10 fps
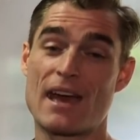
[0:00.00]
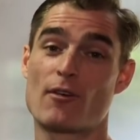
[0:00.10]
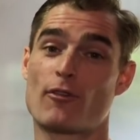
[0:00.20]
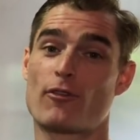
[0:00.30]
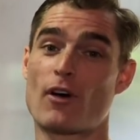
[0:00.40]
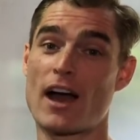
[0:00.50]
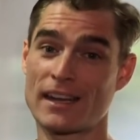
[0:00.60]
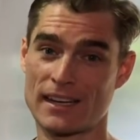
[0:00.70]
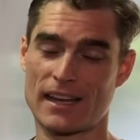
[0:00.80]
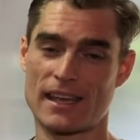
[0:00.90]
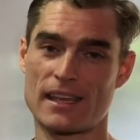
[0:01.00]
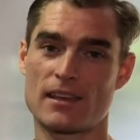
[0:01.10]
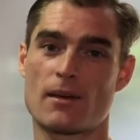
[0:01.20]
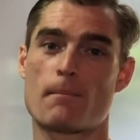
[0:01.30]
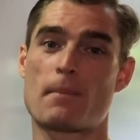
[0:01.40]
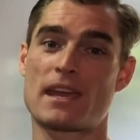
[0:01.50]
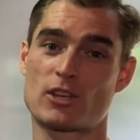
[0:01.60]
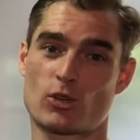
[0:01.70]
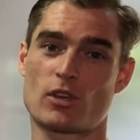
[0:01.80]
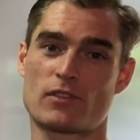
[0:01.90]
Finally, make
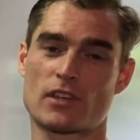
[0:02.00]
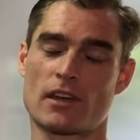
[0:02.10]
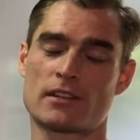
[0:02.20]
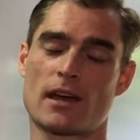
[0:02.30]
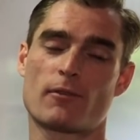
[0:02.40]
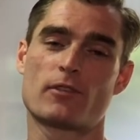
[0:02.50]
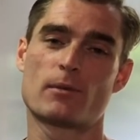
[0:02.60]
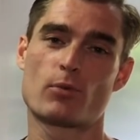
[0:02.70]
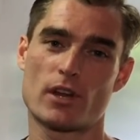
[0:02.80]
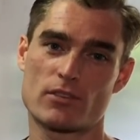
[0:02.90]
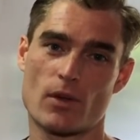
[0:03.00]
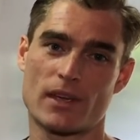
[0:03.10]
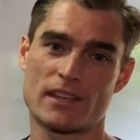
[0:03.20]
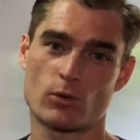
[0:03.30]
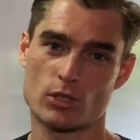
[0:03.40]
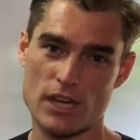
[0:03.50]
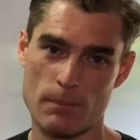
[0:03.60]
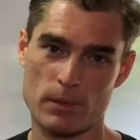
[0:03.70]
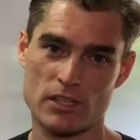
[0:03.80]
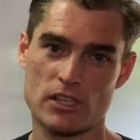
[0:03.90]
sure you've signed up for the British Rowing Indoor
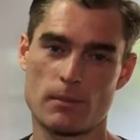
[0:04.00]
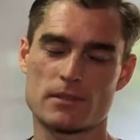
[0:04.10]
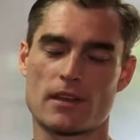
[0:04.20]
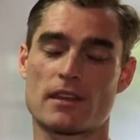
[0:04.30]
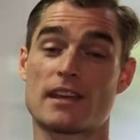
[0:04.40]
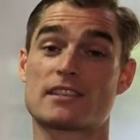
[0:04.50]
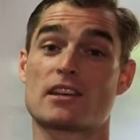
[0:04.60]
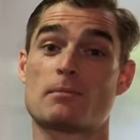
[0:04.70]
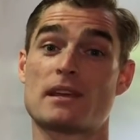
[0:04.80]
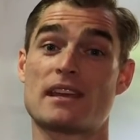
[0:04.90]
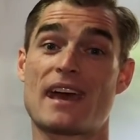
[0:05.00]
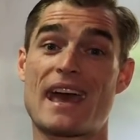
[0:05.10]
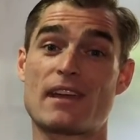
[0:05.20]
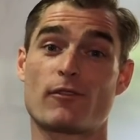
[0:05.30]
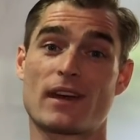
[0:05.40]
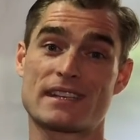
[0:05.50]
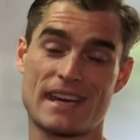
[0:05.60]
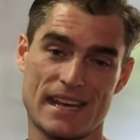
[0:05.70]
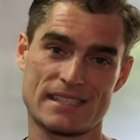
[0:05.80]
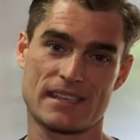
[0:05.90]
Championships. I think it's going to be a
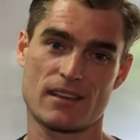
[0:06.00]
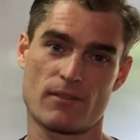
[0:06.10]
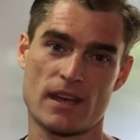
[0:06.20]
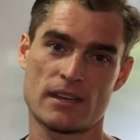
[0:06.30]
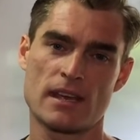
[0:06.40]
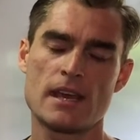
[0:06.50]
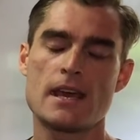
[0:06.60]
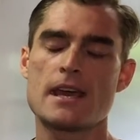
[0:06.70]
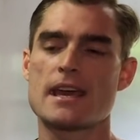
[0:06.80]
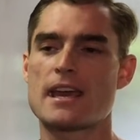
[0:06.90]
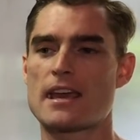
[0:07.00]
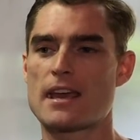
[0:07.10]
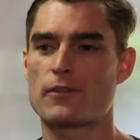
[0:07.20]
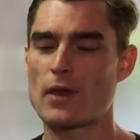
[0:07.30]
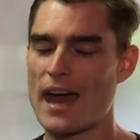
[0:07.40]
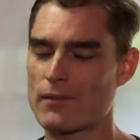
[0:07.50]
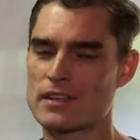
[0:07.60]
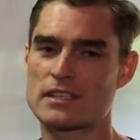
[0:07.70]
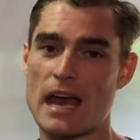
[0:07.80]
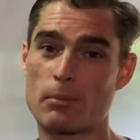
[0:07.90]
fantastic event. If you
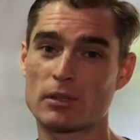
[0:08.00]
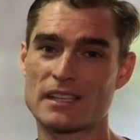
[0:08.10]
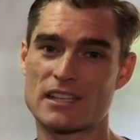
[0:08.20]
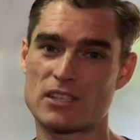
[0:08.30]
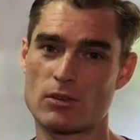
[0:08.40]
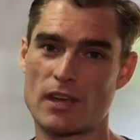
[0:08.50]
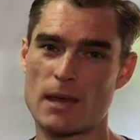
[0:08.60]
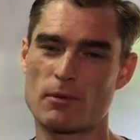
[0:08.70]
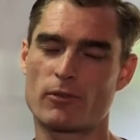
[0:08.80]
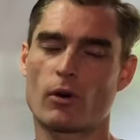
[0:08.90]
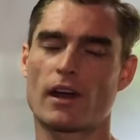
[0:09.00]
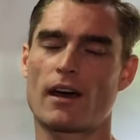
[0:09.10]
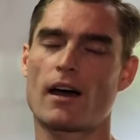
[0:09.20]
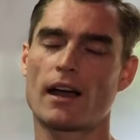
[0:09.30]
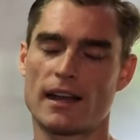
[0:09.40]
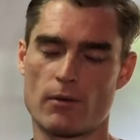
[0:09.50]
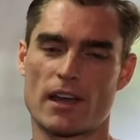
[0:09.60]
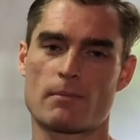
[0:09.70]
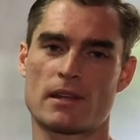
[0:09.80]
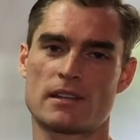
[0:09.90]
haven't dabbled in a 2K before, I highly
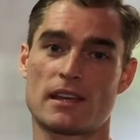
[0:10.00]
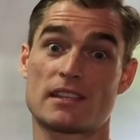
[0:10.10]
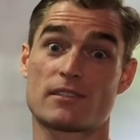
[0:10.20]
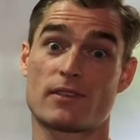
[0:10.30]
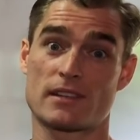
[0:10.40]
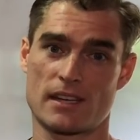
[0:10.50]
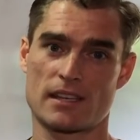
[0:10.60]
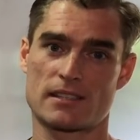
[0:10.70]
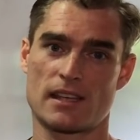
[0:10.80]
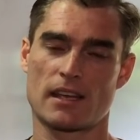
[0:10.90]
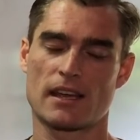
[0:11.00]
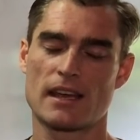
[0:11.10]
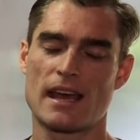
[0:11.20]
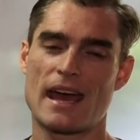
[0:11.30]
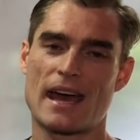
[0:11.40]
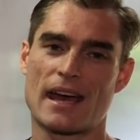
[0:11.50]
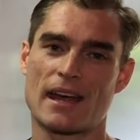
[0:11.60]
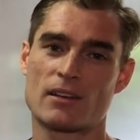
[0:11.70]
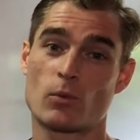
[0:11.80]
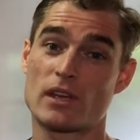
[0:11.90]
recommend it. It's fantastic.
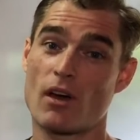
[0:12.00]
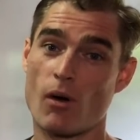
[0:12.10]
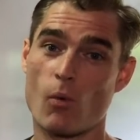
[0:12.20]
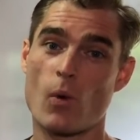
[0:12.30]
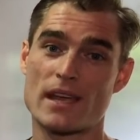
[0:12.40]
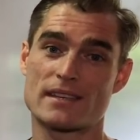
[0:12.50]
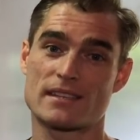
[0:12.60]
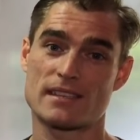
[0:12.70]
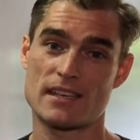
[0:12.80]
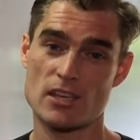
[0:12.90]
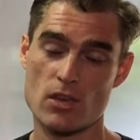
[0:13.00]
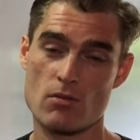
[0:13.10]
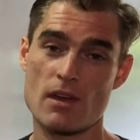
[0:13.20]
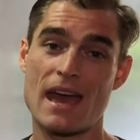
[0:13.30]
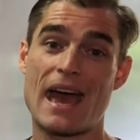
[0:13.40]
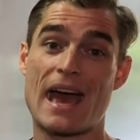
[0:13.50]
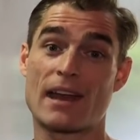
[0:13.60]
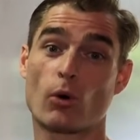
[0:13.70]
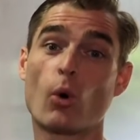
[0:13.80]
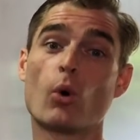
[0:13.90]
And we can't wait to see you
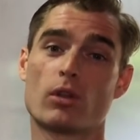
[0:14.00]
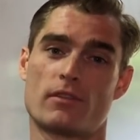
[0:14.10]
and all